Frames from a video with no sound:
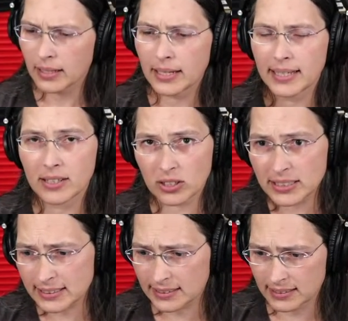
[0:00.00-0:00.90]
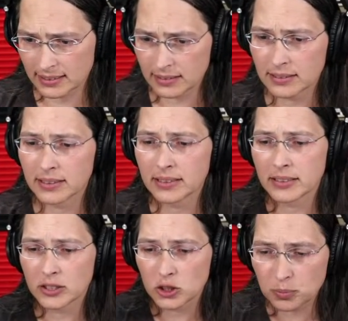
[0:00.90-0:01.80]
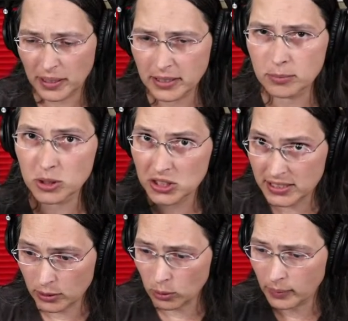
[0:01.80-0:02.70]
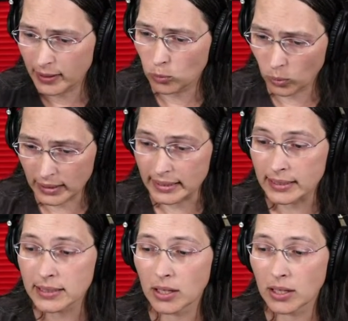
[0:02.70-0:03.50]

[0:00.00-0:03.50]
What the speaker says: In our design, sprite numbers 0 and 1